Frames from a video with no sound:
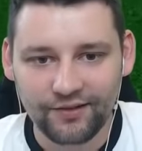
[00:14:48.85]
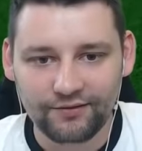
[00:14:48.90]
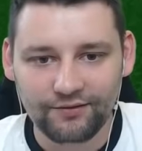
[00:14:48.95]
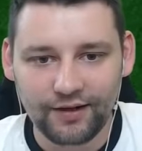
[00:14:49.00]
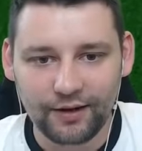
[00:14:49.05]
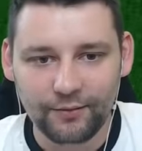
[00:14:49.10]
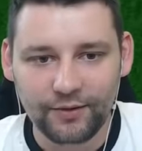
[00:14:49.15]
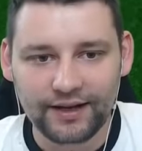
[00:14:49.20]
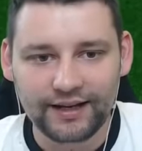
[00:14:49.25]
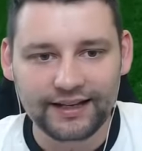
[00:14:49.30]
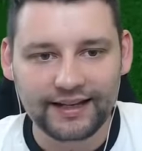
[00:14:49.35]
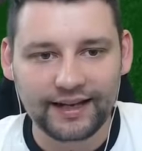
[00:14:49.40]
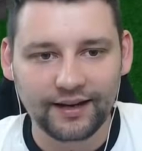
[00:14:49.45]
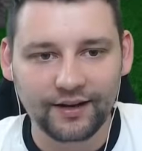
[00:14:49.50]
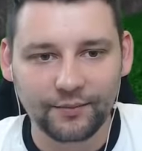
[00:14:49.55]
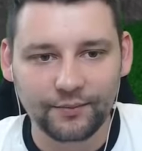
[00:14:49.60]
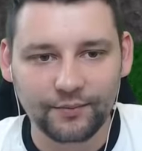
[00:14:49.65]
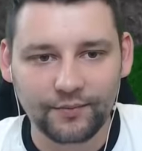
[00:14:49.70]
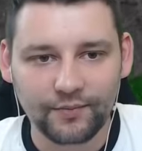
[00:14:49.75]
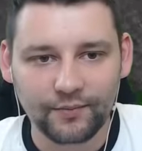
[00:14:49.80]
Right, we're gonna get
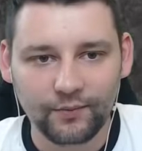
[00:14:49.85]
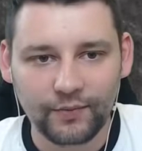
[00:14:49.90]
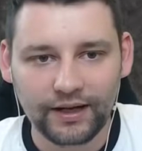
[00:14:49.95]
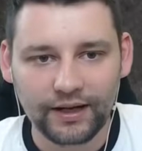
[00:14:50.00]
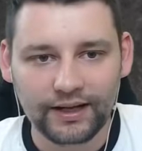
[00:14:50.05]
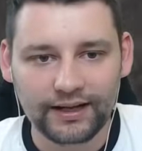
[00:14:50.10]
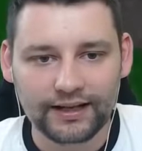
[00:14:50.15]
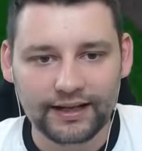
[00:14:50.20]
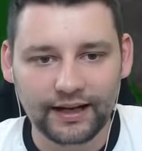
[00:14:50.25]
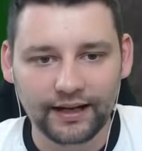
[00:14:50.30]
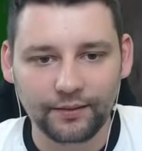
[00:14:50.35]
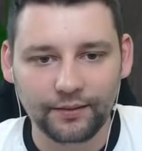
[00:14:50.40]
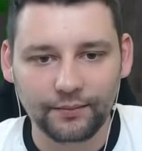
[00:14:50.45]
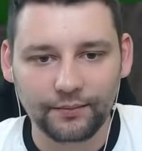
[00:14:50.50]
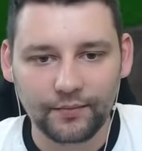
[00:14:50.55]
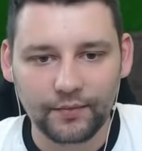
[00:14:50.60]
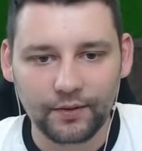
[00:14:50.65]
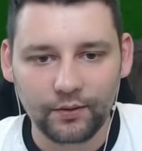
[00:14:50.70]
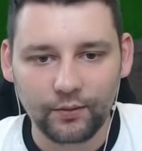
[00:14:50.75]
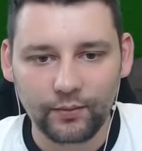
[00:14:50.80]
him. We're gonna get him.
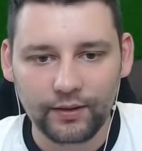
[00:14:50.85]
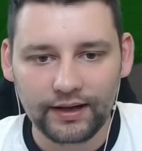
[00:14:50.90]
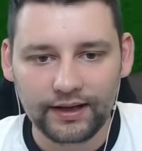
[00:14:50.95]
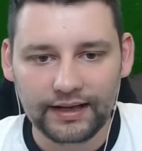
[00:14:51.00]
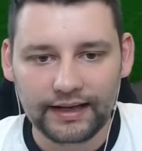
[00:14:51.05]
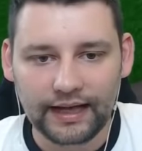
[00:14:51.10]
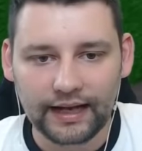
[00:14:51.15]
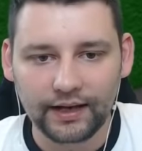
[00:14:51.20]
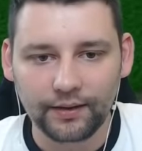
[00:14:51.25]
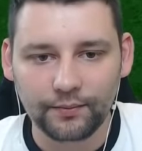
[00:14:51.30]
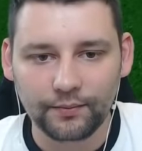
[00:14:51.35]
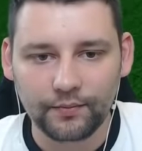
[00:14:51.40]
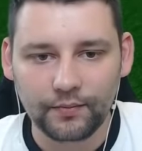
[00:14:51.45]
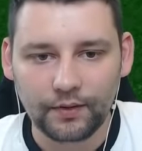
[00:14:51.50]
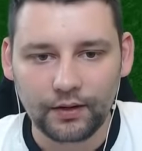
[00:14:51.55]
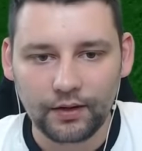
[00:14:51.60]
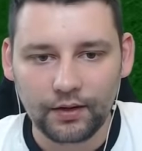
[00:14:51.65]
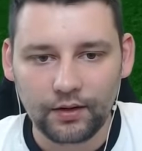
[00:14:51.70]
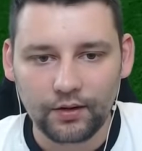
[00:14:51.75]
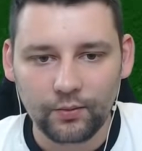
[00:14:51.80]
We're gonna get him.
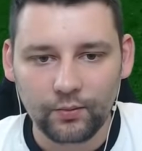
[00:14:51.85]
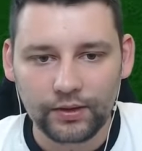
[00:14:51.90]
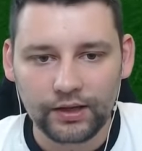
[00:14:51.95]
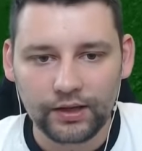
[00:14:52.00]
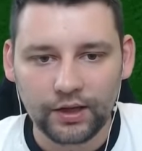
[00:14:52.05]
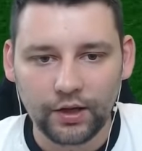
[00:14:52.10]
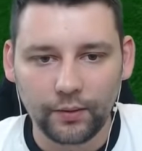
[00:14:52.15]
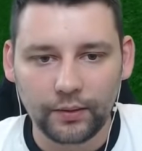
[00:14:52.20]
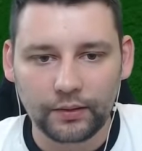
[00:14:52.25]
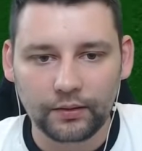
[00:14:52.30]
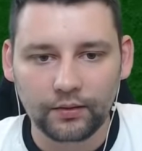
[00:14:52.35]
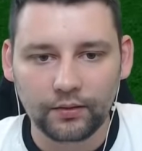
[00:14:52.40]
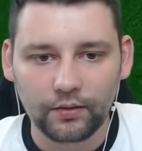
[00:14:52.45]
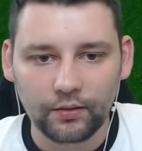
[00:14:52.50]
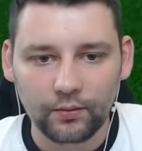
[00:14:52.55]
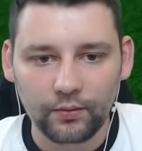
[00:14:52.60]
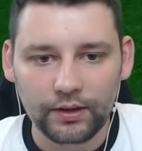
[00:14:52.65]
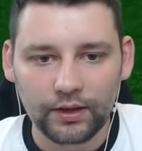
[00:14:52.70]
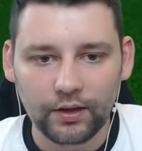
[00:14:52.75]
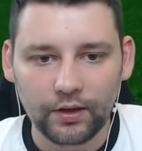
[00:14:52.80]
Where you going?
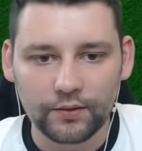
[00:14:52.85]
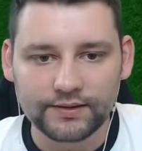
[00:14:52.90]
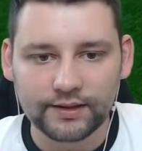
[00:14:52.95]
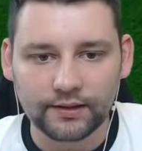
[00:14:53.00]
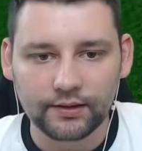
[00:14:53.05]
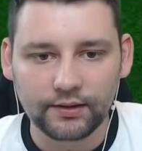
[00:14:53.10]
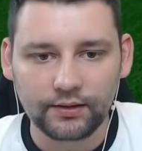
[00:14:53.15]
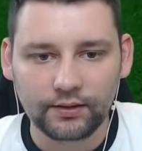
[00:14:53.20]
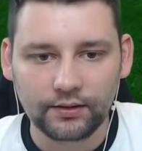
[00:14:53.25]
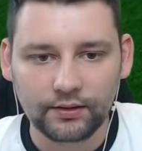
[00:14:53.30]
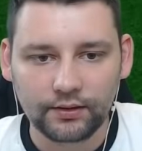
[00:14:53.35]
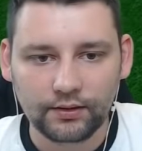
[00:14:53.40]
Where you going, sucker?